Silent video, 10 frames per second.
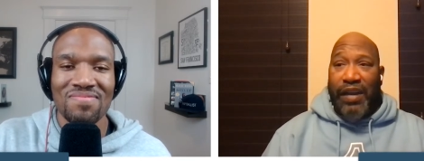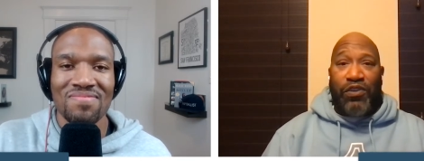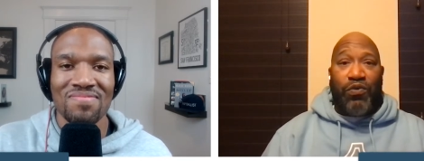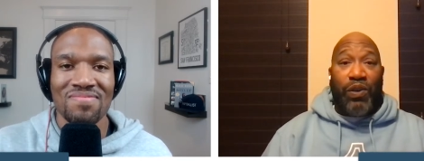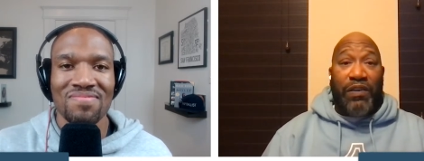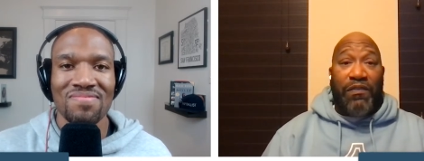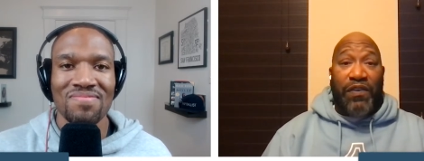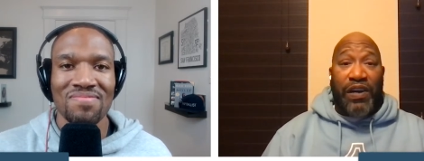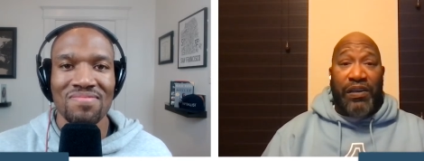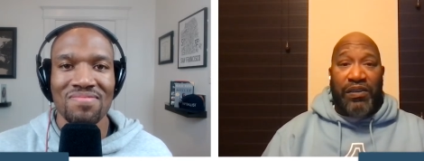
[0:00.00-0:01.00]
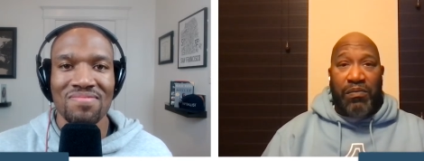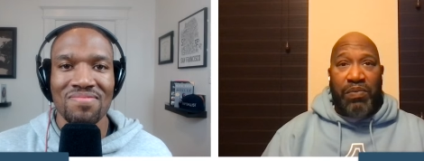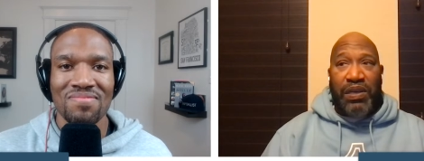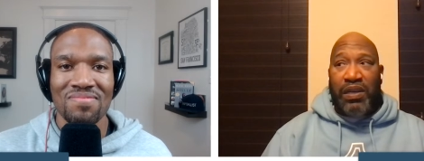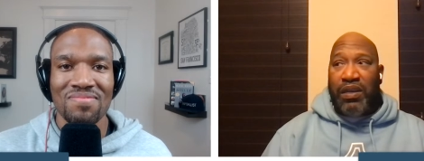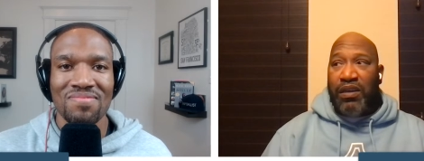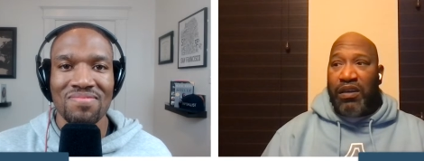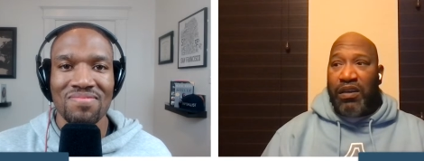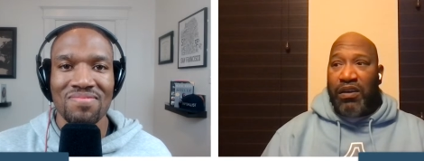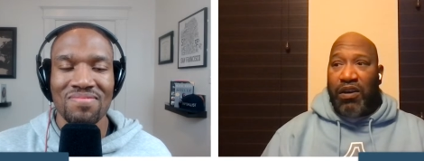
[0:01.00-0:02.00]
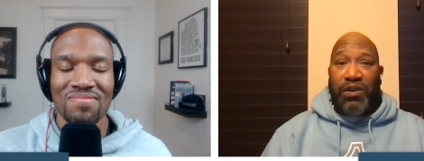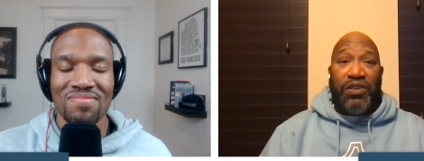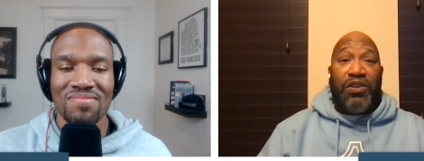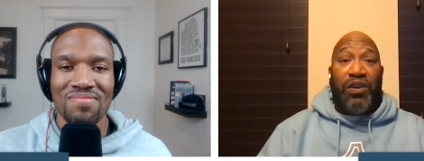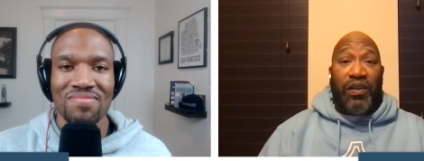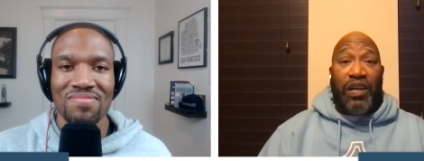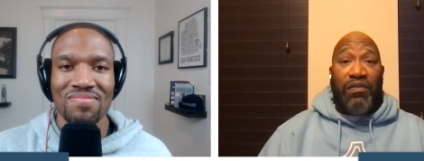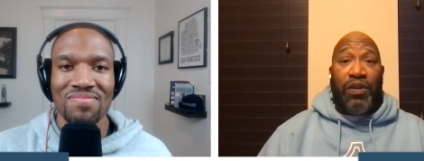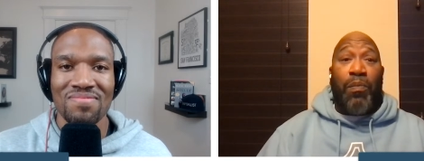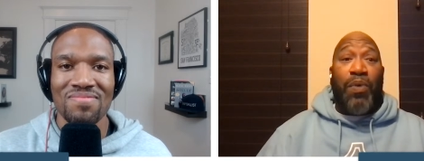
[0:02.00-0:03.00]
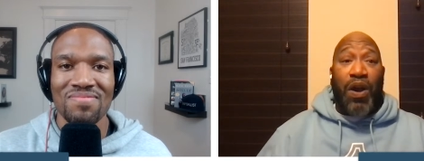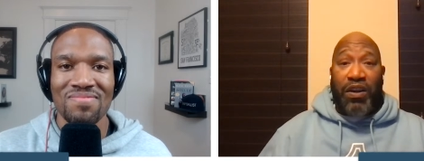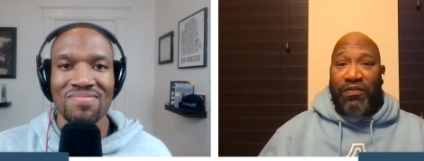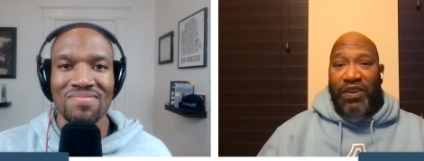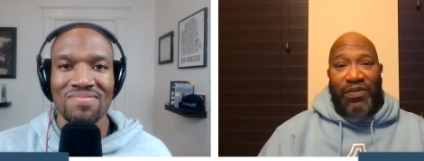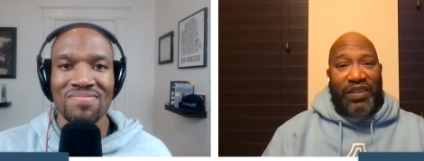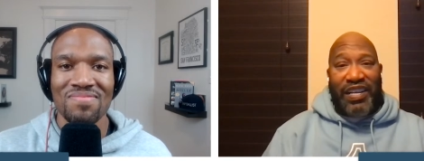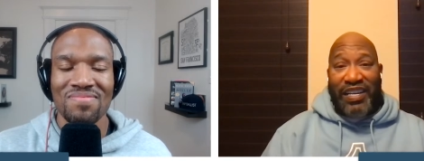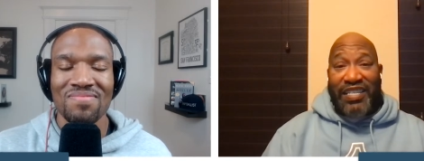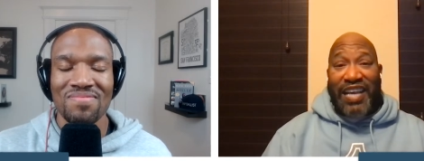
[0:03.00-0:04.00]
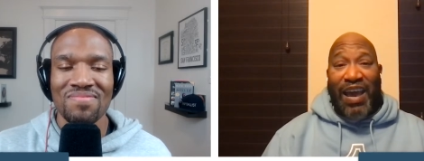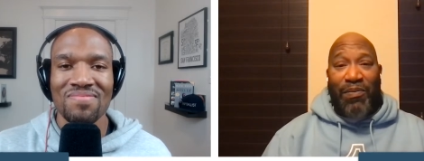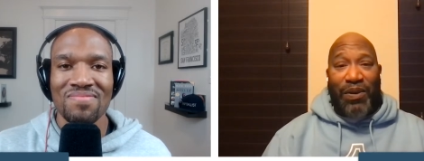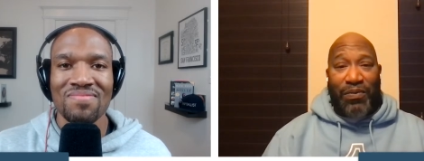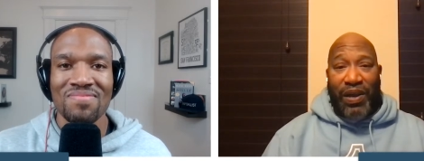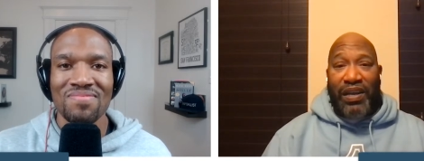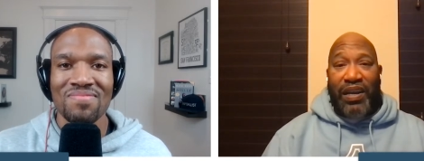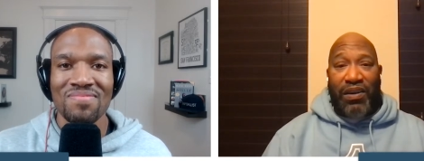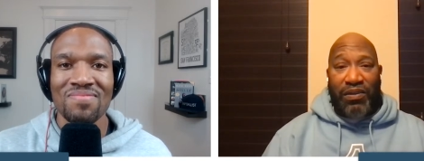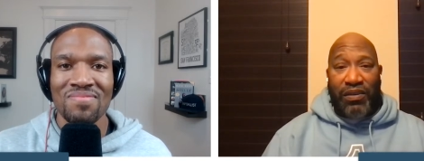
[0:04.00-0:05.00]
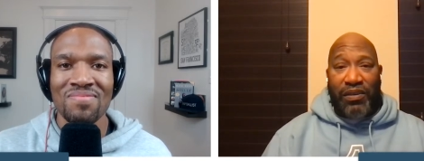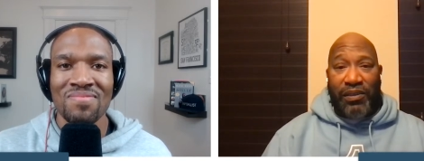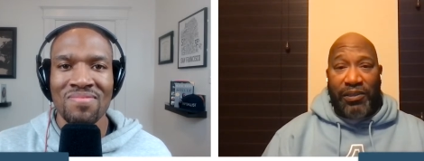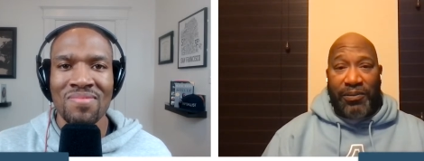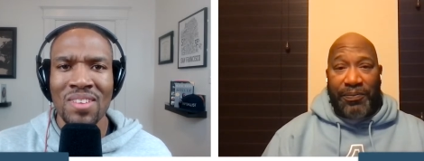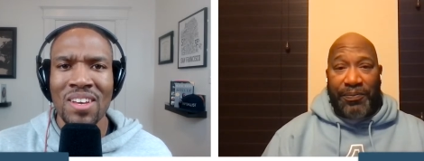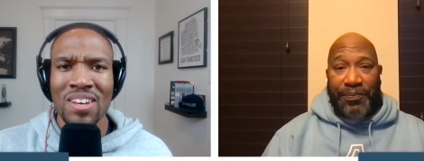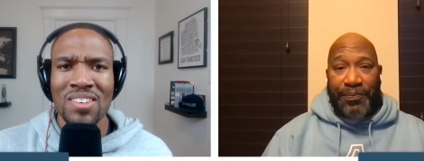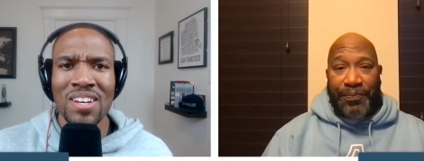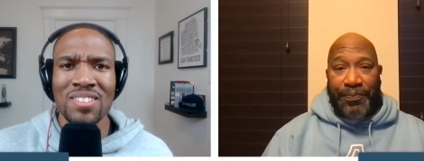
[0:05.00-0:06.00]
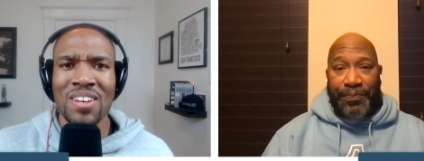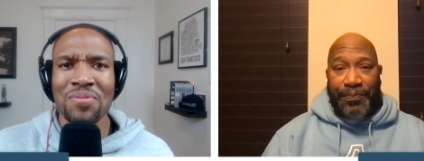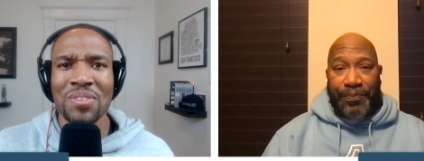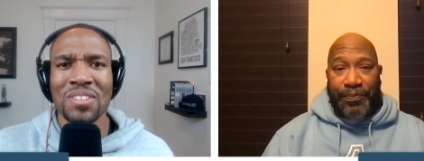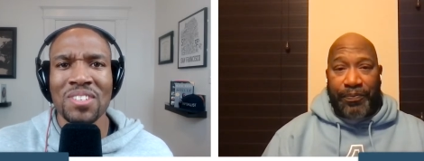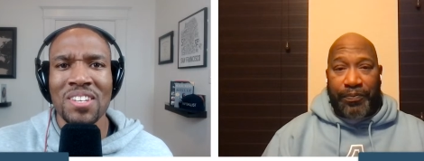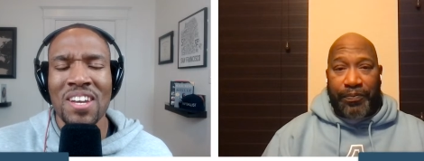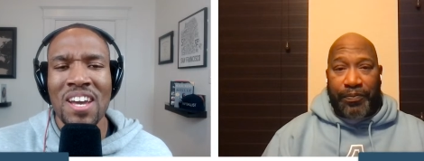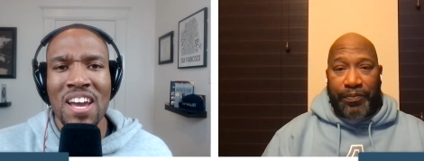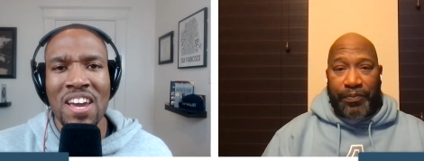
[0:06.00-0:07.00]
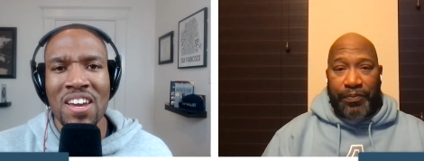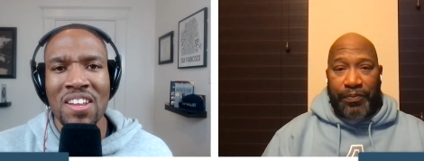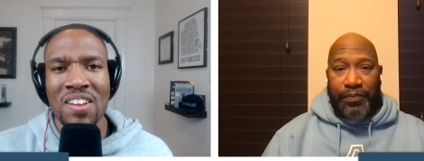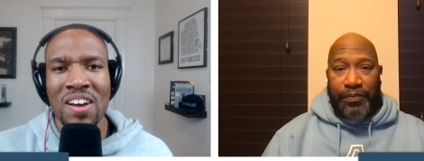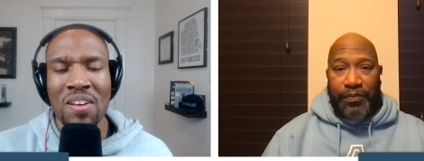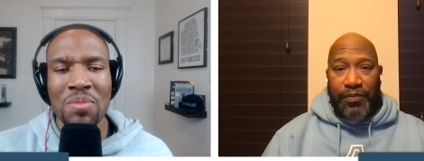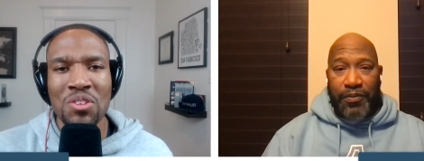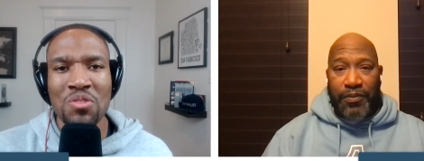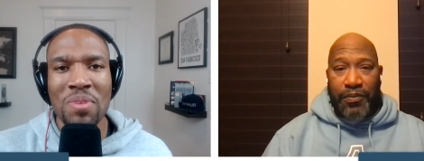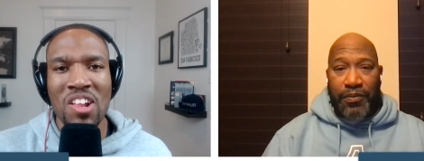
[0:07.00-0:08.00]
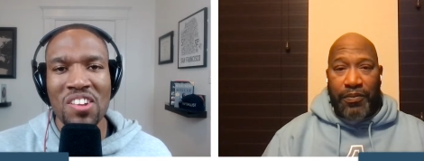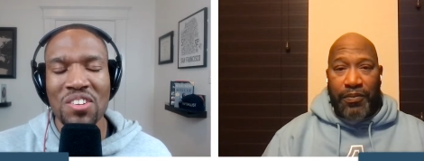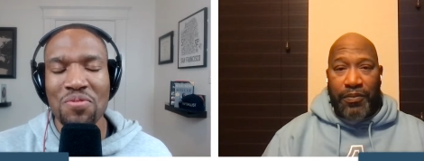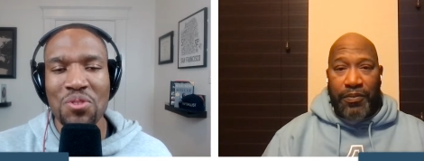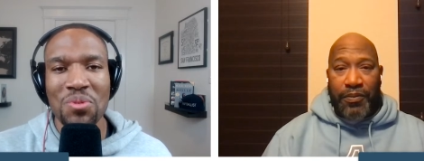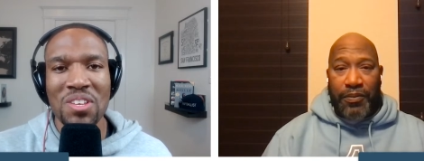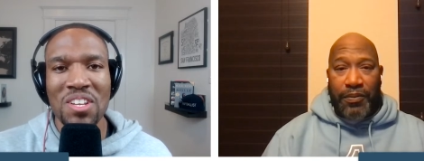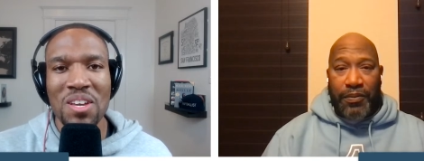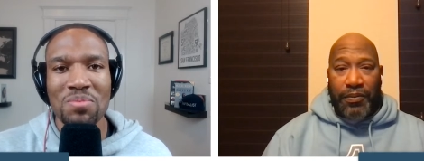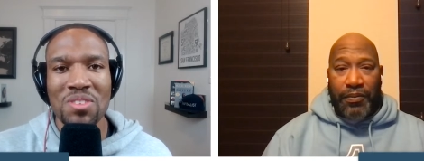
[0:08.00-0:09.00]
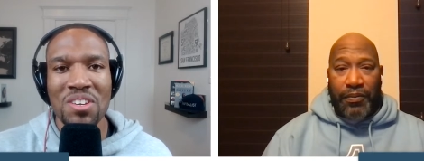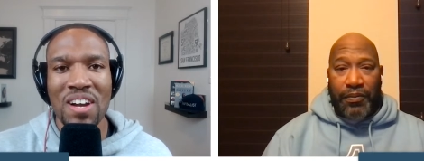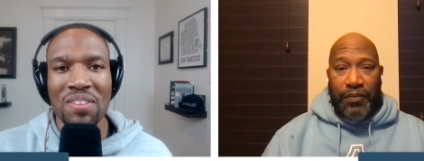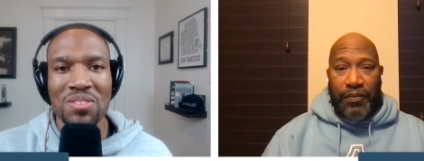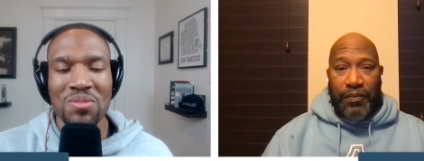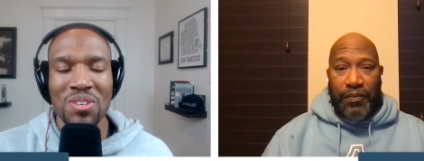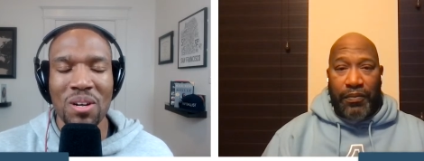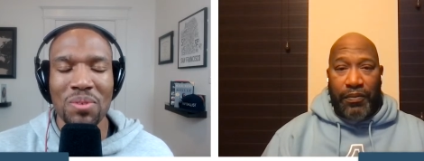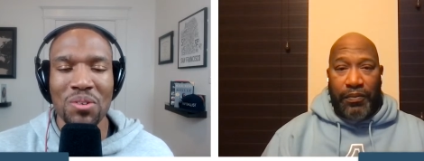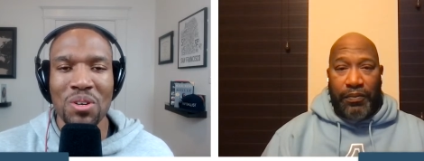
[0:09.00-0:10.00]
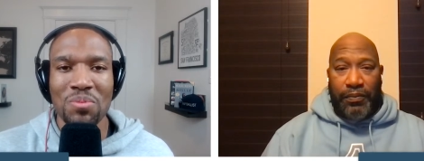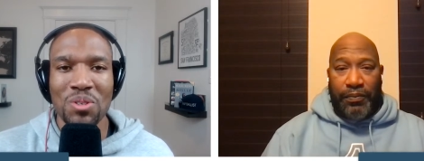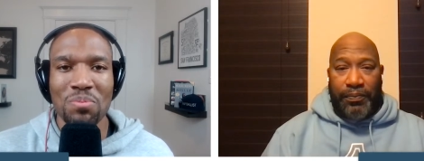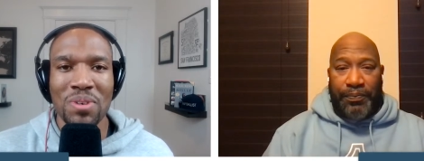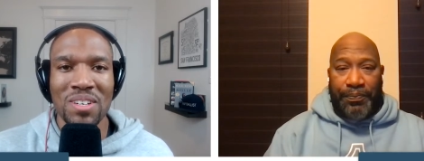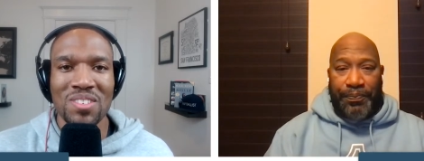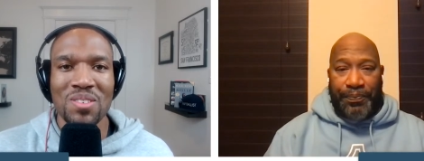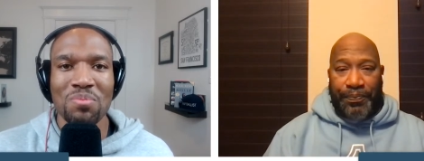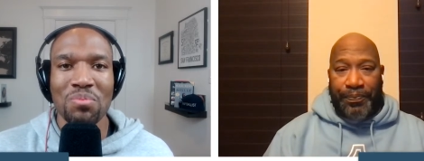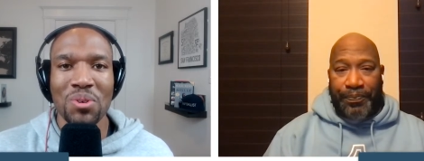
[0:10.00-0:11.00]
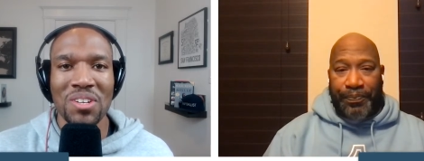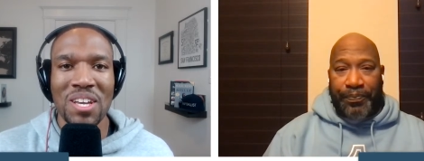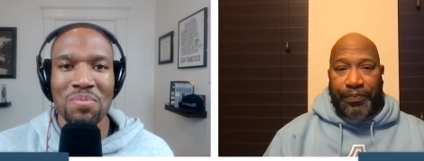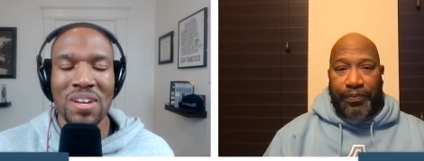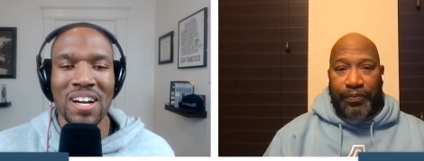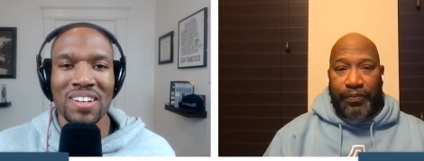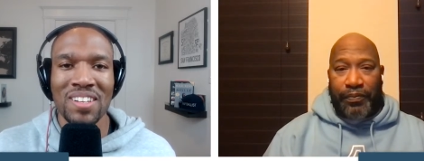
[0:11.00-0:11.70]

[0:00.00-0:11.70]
Speaker 1: and it's really fun to be on a certain level a part of everything that's happening right now.
Speaker 2: Yeah, definitely. And I mean, you mentioned in a few of the names there, obviously you're talking about CryptoPunks, Bored Ape Yacht